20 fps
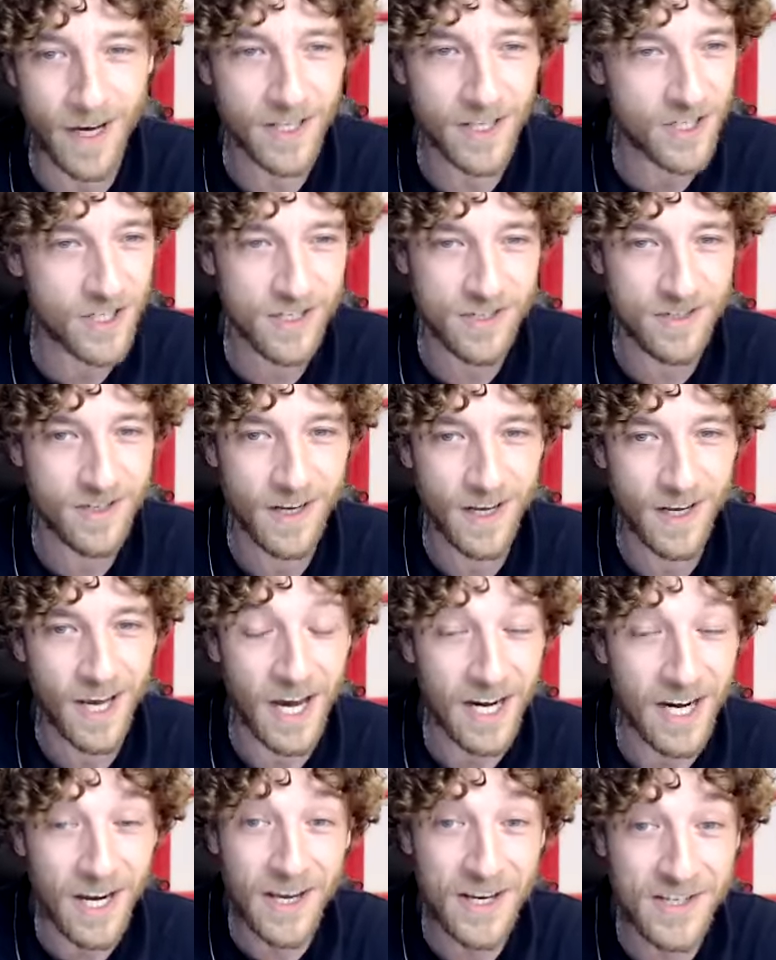I just,
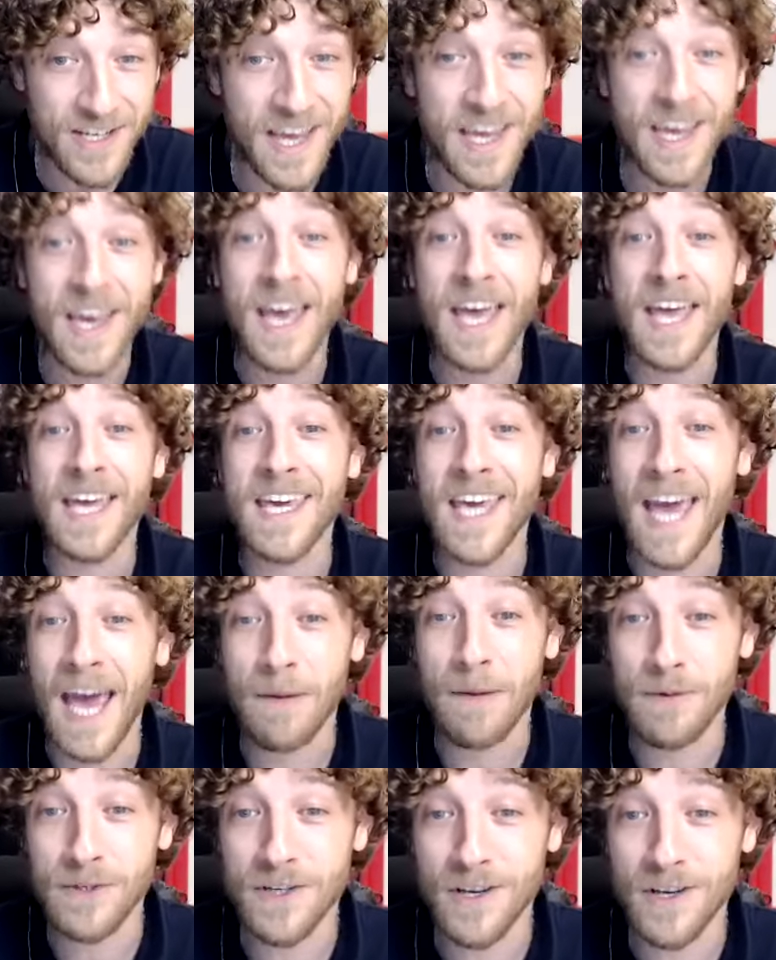like I say,
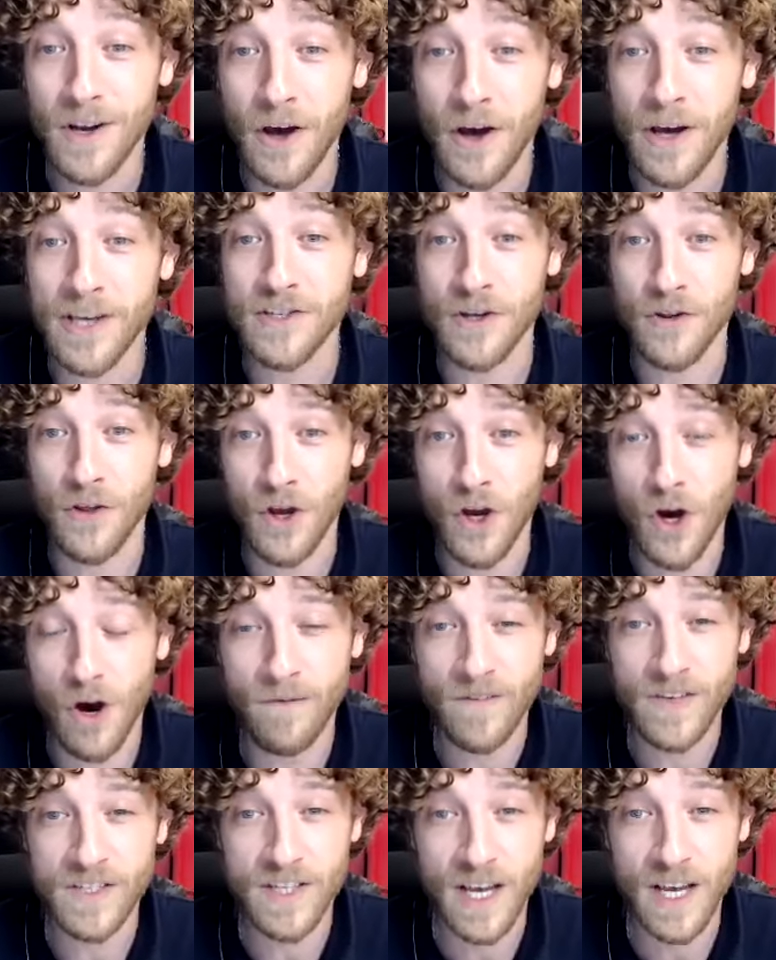capitalize on the
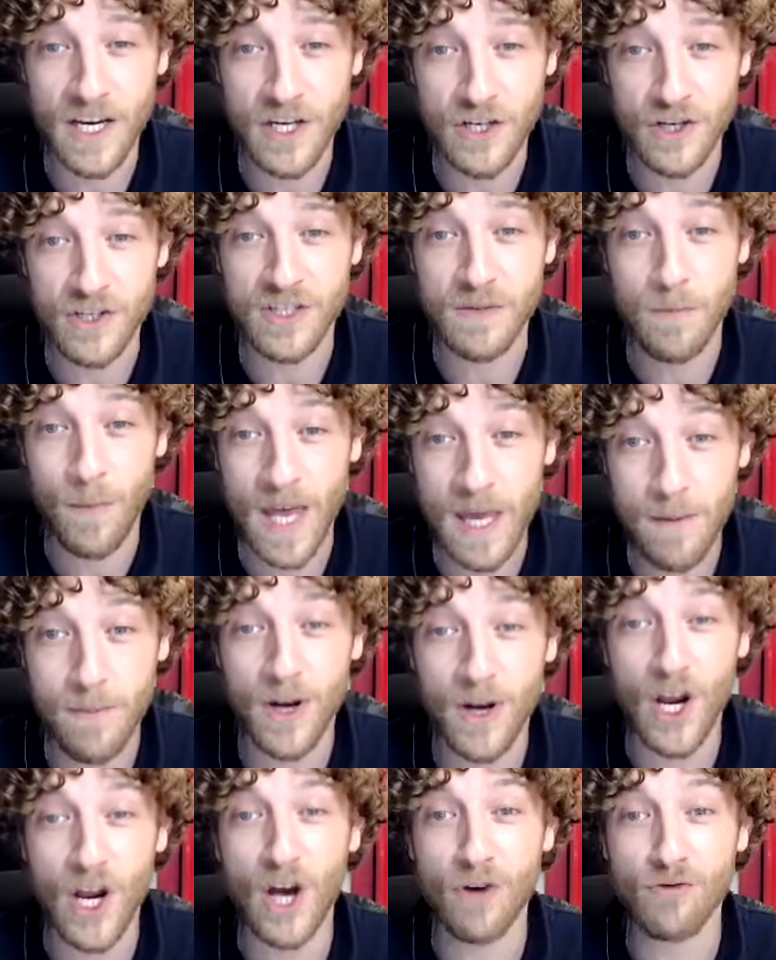conversations
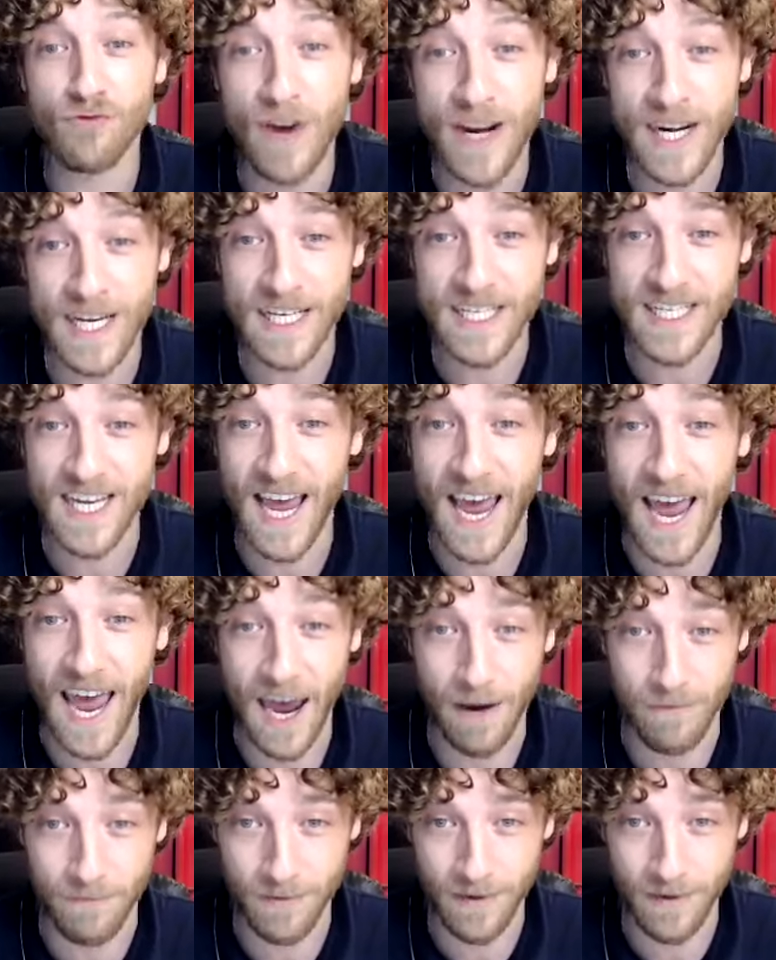people are ready to
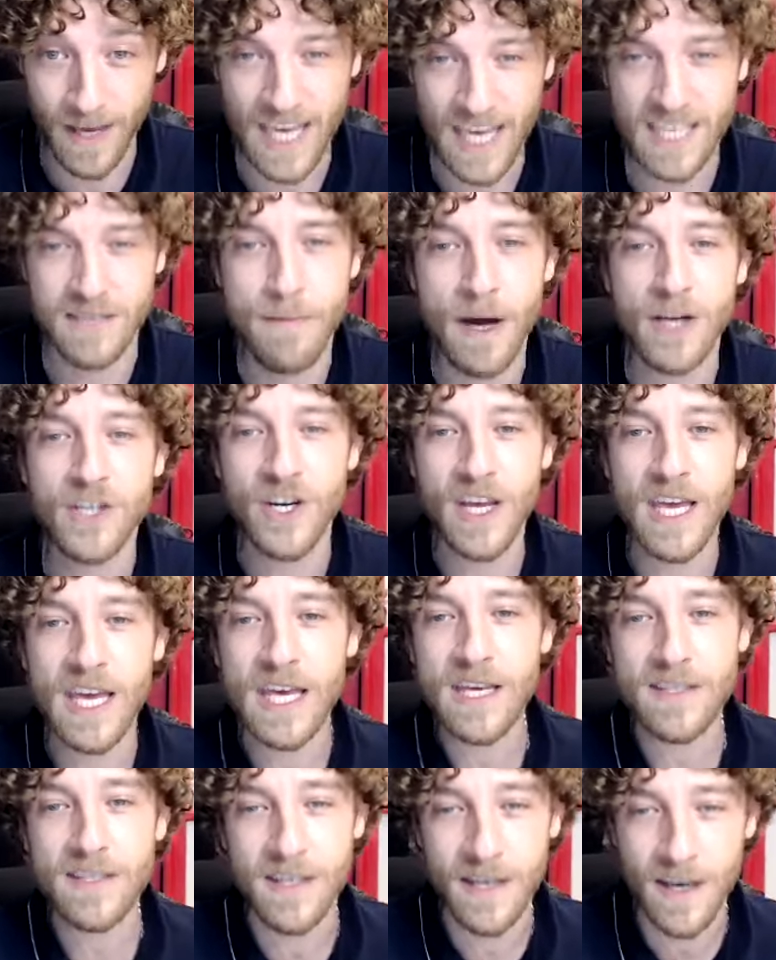have. It's much
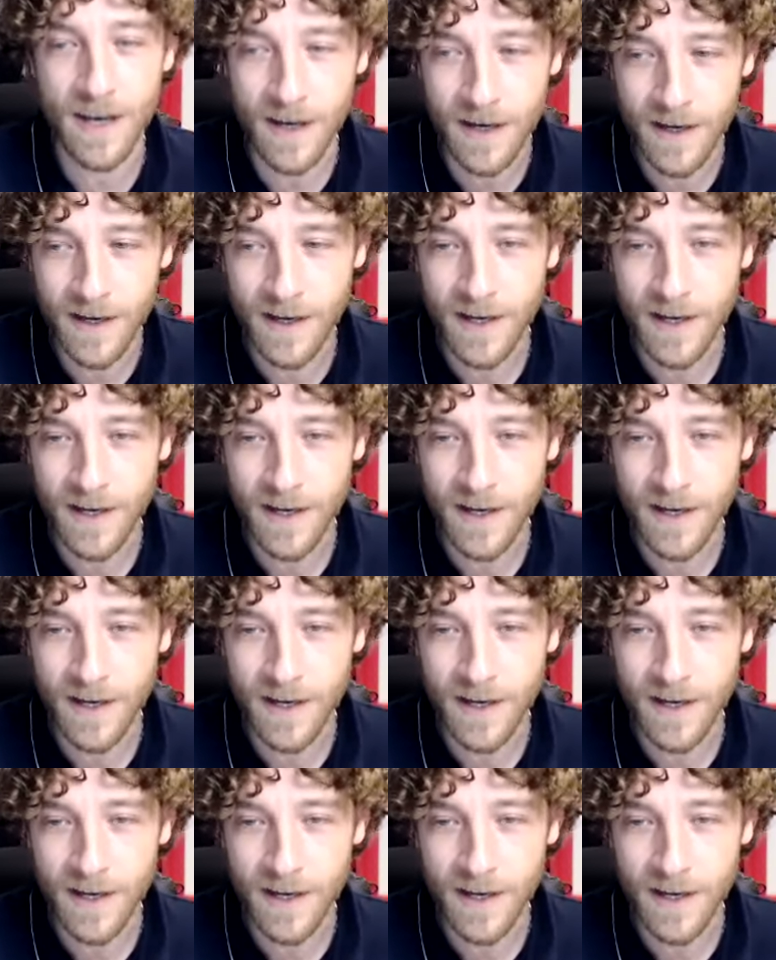easier